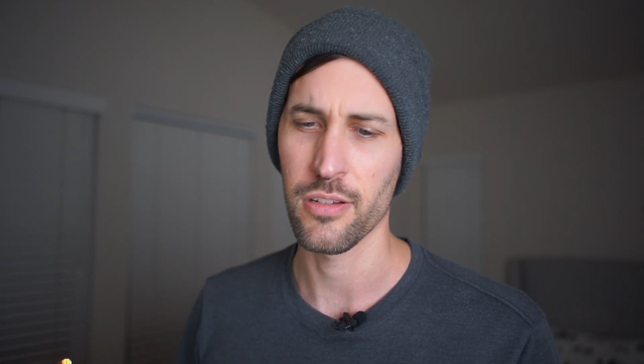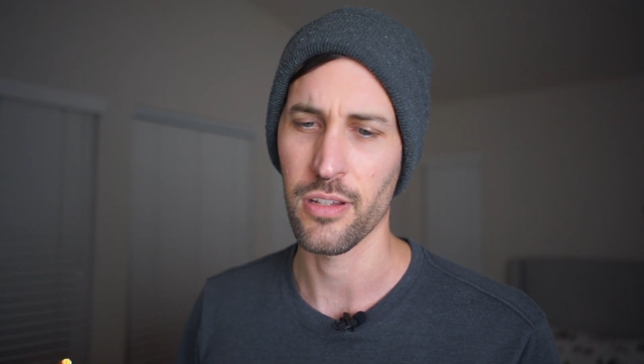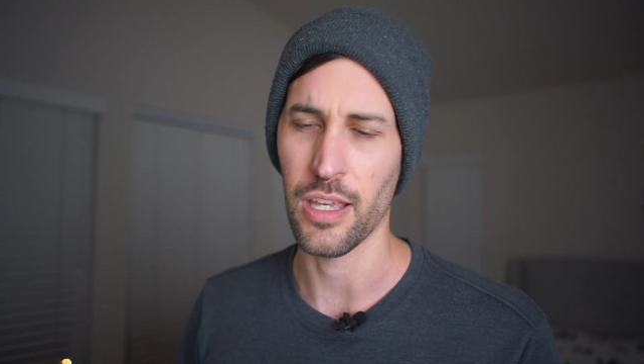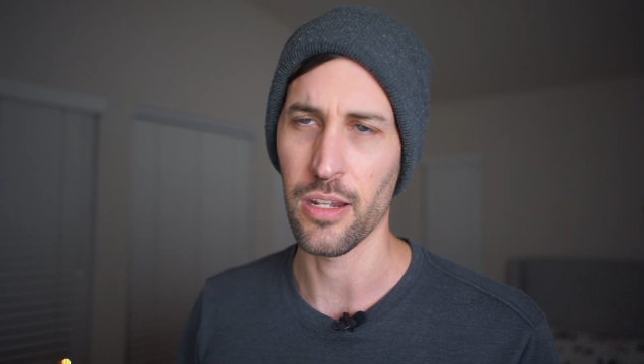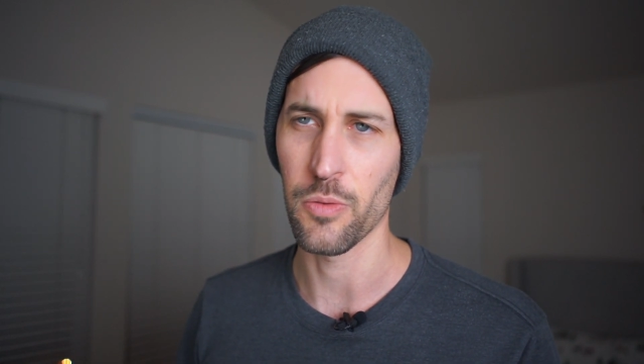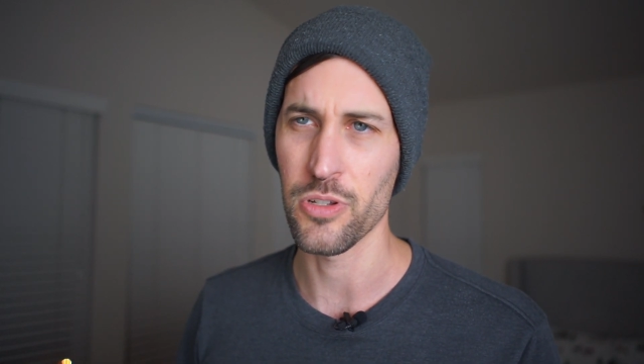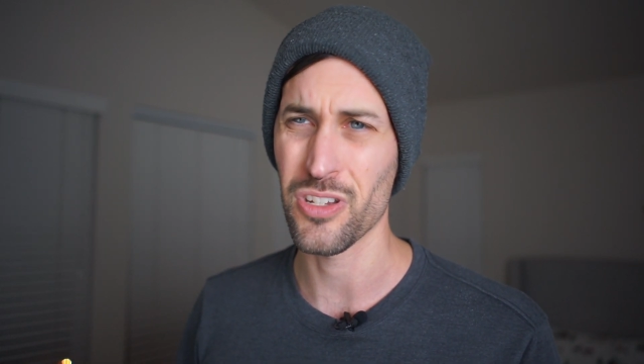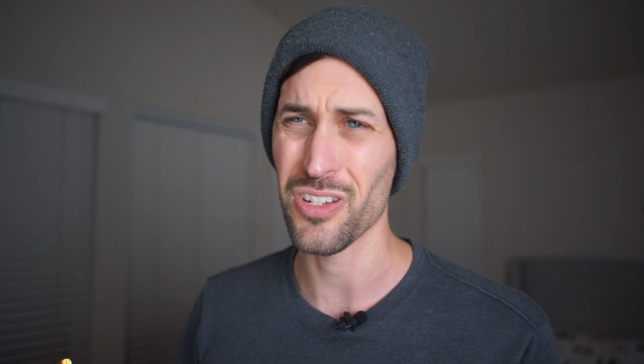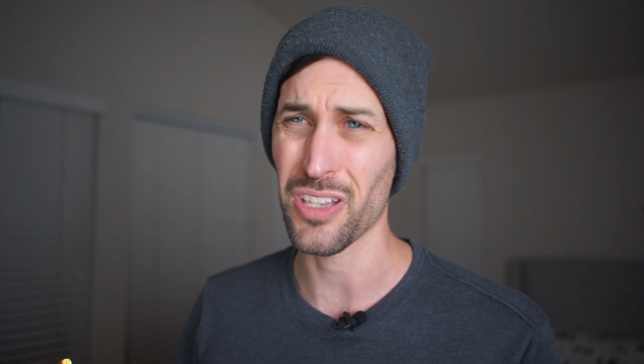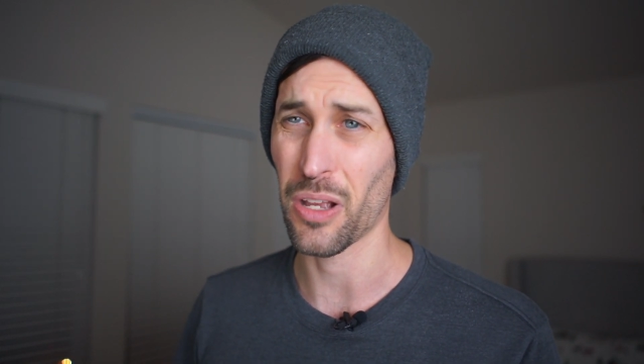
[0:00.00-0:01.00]
And it was
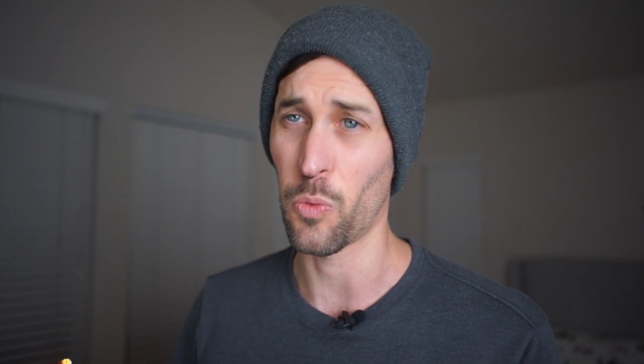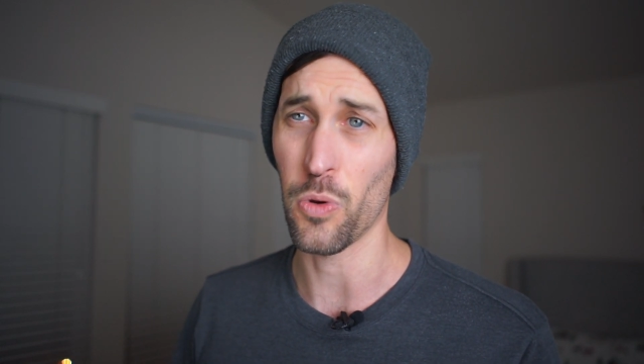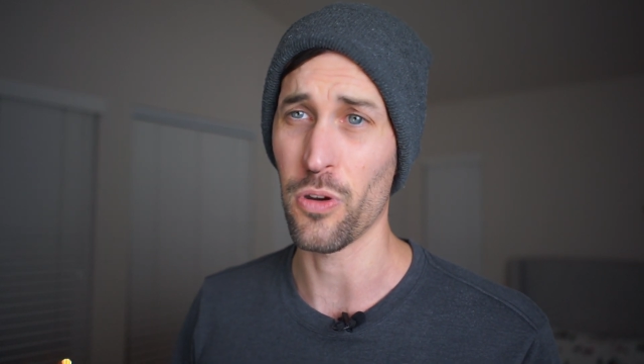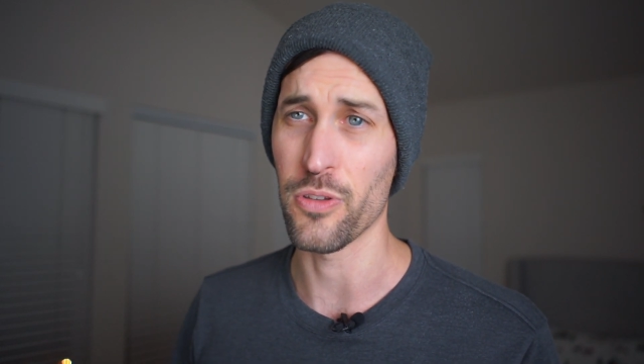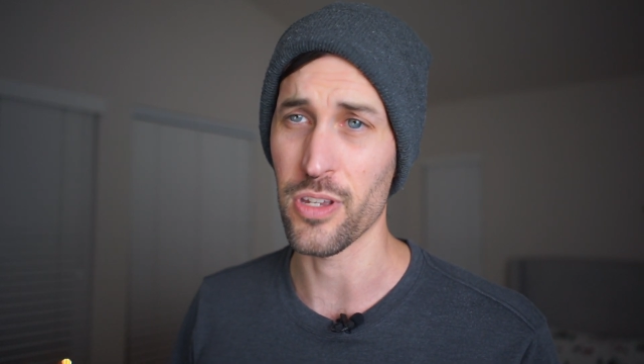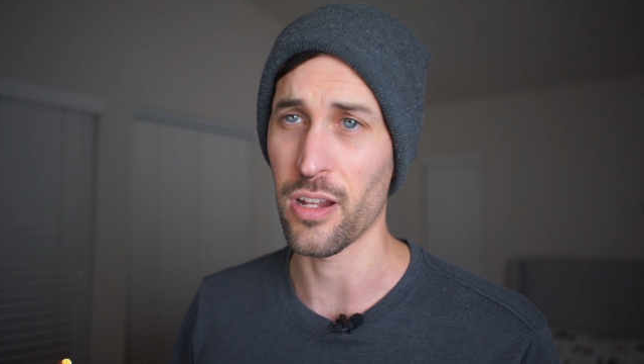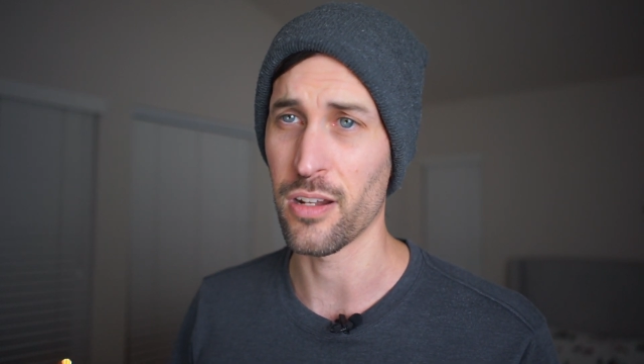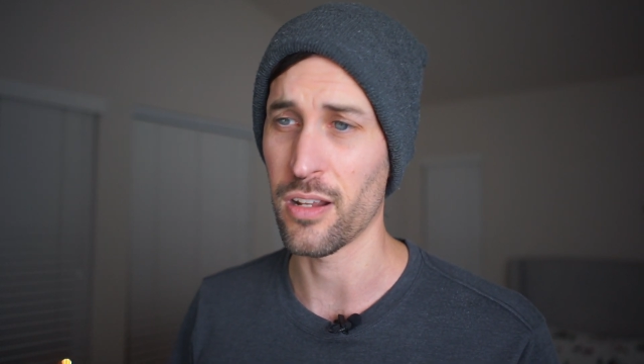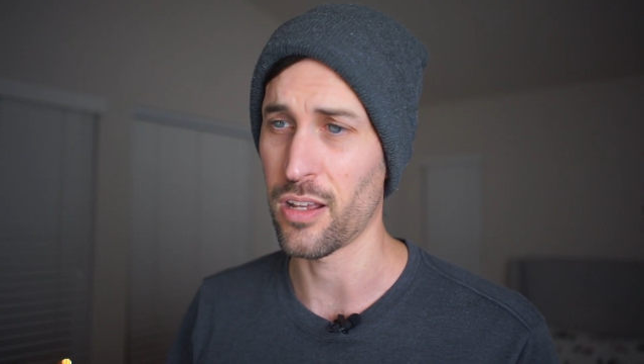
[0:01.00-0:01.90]
just like words on